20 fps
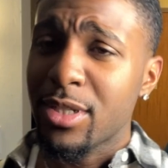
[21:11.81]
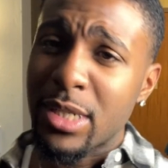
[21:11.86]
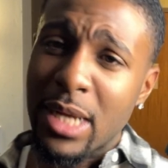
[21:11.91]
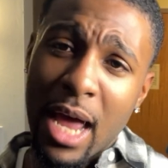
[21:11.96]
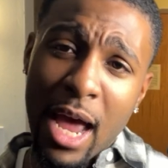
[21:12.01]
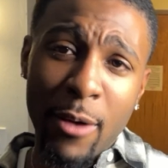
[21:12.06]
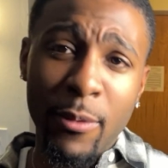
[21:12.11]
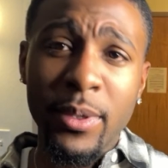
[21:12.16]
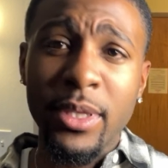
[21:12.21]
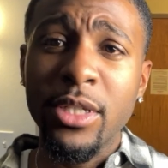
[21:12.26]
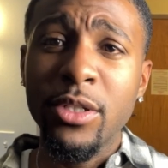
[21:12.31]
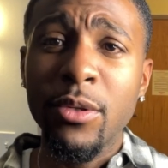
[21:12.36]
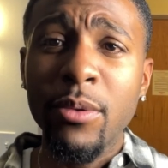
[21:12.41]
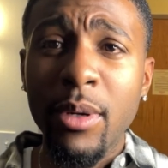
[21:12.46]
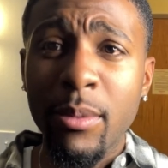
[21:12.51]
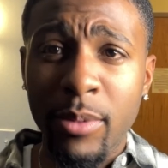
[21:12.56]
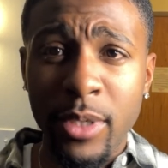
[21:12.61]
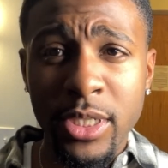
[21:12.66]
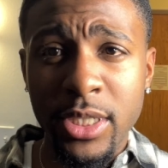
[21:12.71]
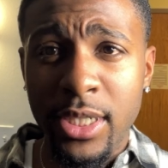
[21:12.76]
I really do
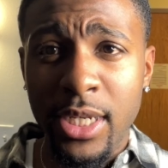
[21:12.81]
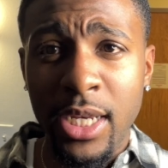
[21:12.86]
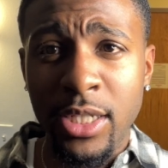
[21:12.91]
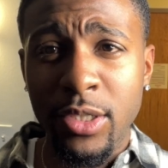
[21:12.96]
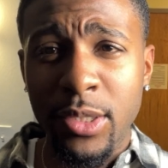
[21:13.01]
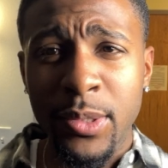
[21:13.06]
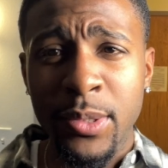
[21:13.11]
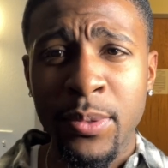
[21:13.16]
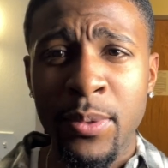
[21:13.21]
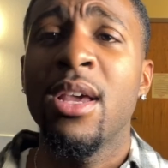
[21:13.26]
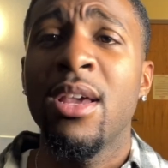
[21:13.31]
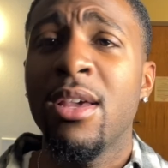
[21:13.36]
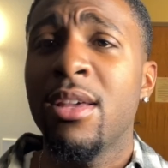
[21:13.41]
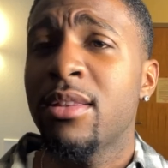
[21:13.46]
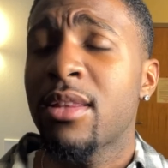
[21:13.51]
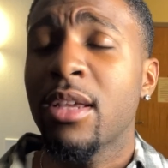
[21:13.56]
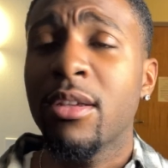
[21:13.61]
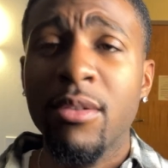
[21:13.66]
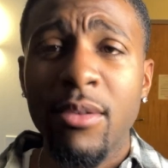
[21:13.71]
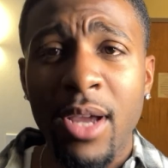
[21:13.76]
appreciate you.
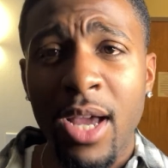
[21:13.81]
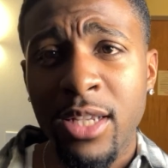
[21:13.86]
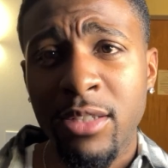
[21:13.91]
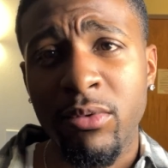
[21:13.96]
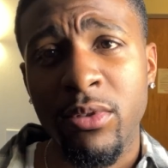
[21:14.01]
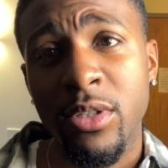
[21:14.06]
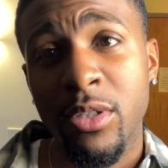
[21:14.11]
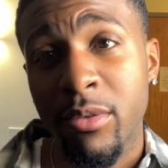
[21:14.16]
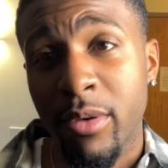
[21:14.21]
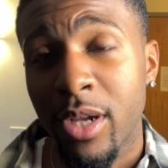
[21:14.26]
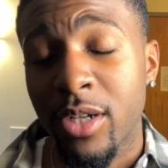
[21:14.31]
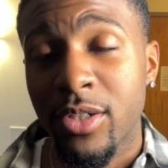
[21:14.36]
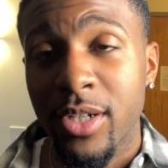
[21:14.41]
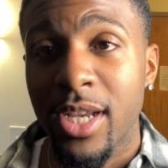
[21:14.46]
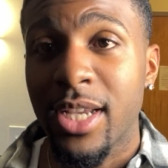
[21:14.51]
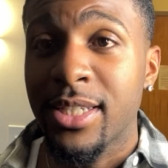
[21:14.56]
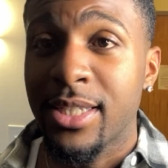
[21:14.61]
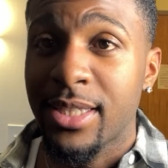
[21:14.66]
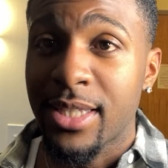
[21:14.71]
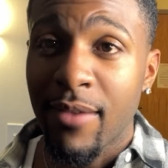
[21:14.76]
Thank you guys for
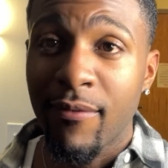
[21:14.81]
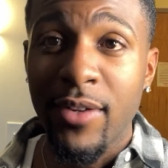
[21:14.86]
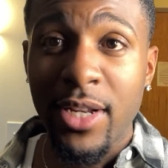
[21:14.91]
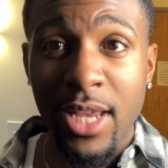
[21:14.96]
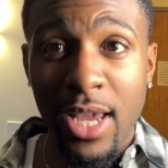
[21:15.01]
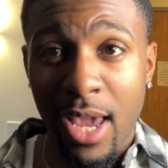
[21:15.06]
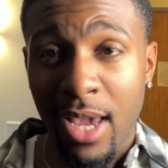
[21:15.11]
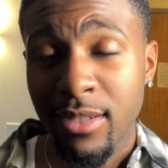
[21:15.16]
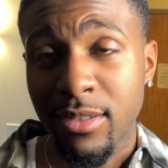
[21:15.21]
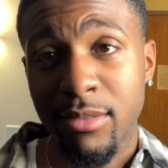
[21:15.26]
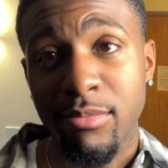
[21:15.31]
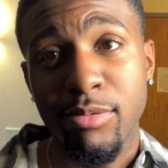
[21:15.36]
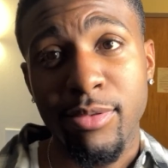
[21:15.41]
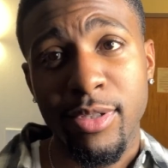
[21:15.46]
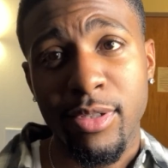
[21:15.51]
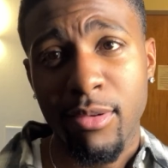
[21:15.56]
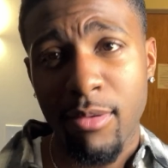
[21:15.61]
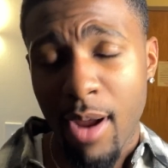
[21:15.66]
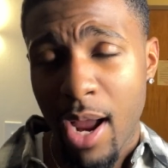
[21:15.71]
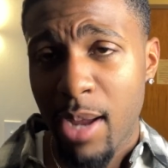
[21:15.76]
278
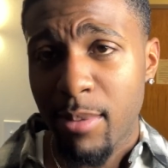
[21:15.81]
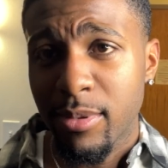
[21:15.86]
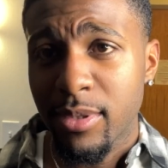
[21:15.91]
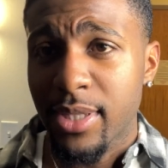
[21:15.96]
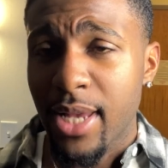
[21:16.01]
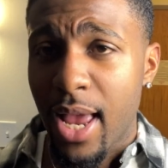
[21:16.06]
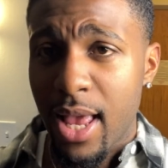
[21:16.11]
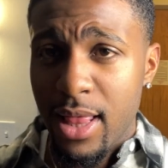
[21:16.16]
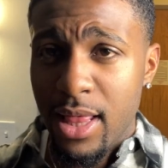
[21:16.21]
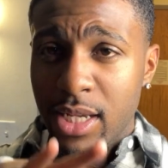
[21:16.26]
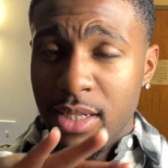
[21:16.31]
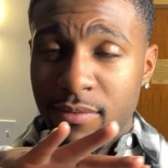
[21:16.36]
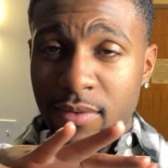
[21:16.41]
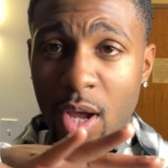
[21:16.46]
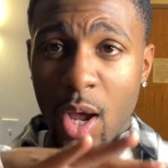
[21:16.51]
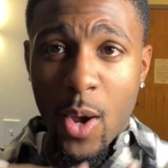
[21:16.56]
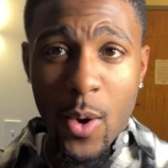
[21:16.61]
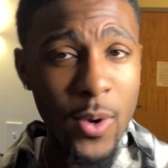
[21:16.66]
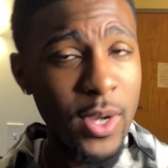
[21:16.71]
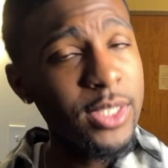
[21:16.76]
subscribers. I love
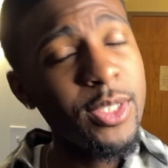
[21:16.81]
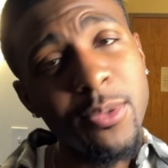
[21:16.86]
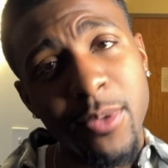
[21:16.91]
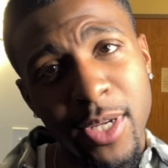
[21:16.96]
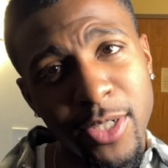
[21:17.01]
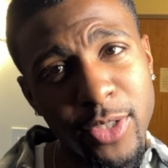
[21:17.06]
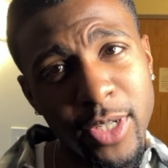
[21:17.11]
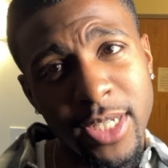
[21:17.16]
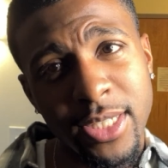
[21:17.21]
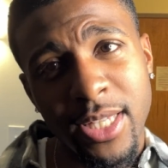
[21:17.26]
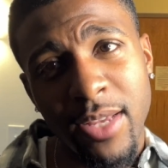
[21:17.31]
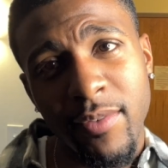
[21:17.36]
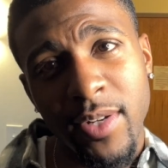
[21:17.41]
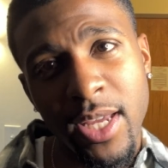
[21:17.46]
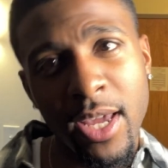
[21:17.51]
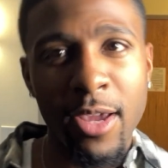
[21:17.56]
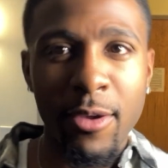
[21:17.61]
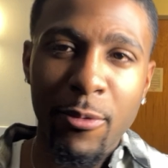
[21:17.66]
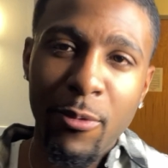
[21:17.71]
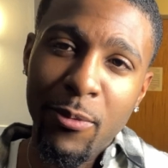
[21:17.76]
all
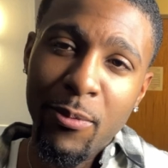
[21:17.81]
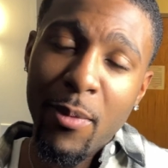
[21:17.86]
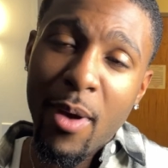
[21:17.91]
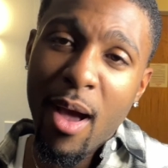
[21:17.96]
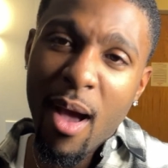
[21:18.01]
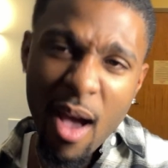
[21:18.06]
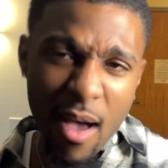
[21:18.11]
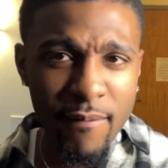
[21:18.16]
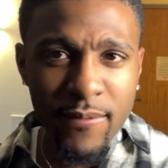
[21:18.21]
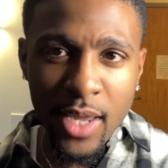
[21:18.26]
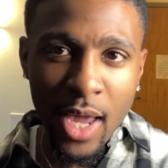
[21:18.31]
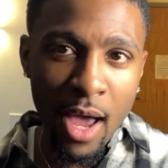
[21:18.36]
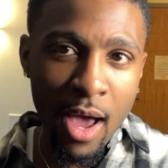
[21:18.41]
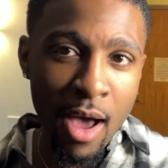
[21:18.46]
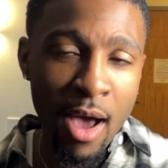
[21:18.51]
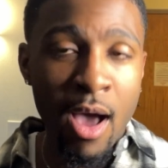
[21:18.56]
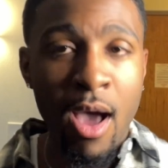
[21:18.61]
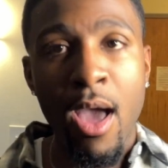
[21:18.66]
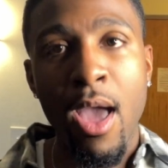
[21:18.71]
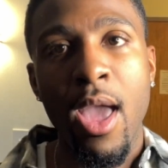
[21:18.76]
278 of
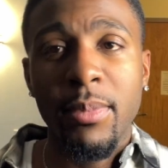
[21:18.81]
y'all.